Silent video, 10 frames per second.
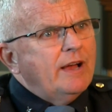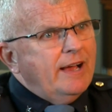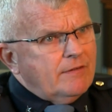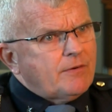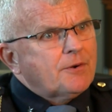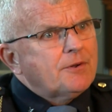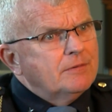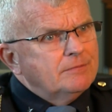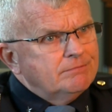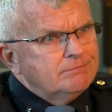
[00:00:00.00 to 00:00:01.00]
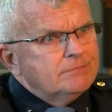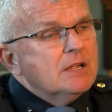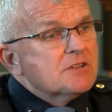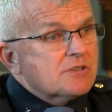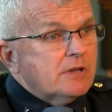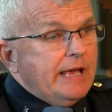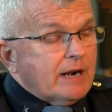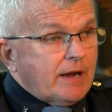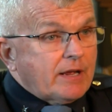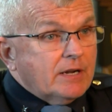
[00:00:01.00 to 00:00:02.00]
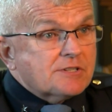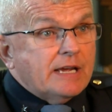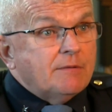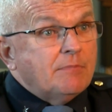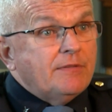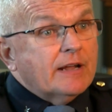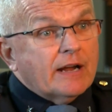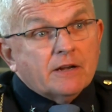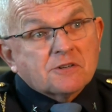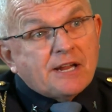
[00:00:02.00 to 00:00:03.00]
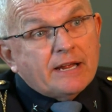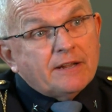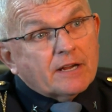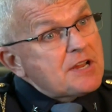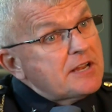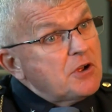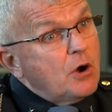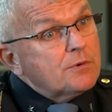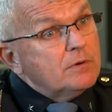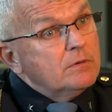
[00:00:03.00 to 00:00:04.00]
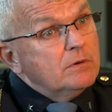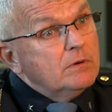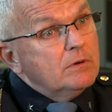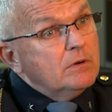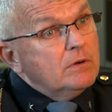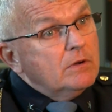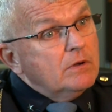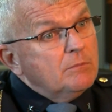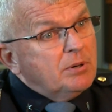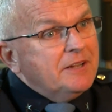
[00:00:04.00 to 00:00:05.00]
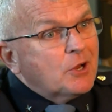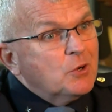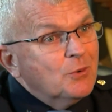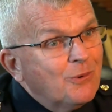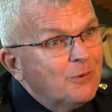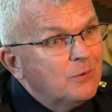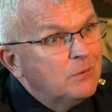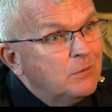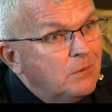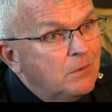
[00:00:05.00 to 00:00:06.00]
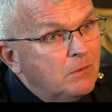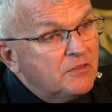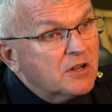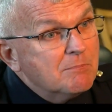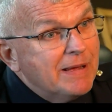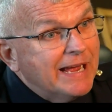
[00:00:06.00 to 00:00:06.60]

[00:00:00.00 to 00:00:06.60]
Perpetual effort. And I'm not going to say that I understand it because I don't. But isn't it cool?